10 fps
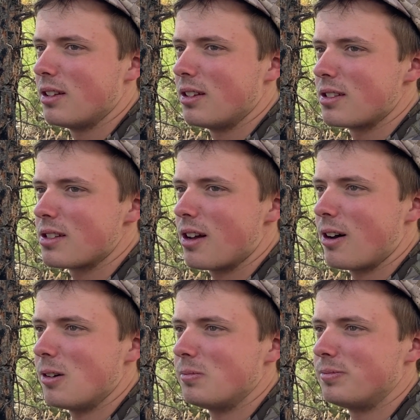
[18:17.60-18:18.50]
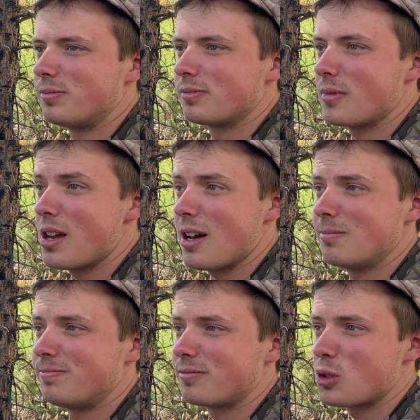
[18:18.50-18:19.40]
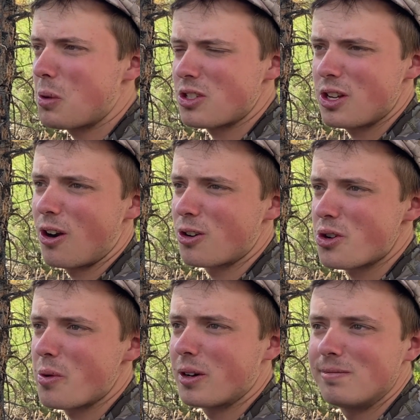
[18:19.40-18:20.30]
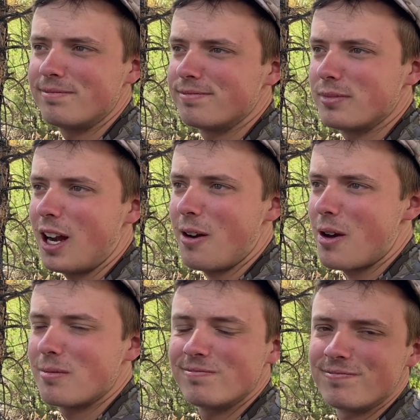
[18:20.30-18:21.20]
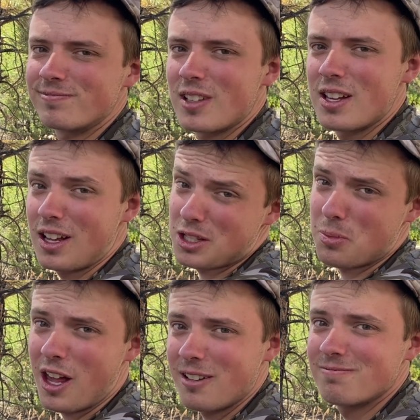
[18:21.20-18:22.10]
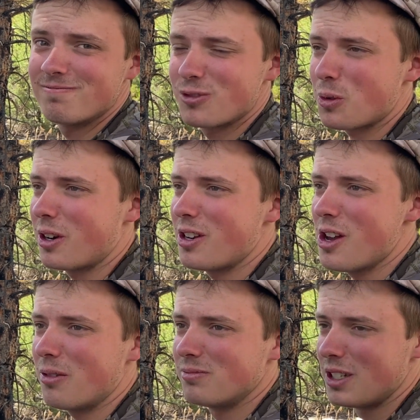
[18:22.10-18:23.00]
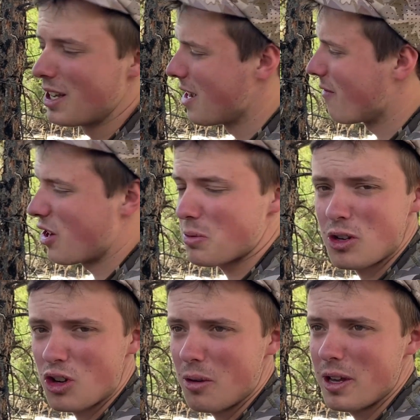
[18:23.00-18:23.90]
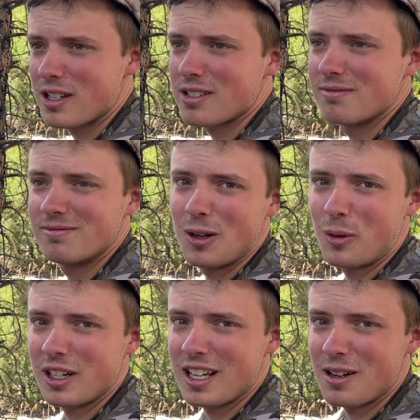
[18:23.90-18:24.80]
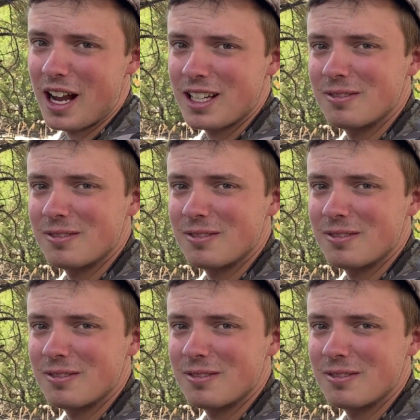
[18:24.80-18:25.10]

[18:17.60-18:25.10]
So, yeah, especially an archery one. But anyway, that's the plan. So we're gonna do. Finish my trail mix, and we're gonna get hiking.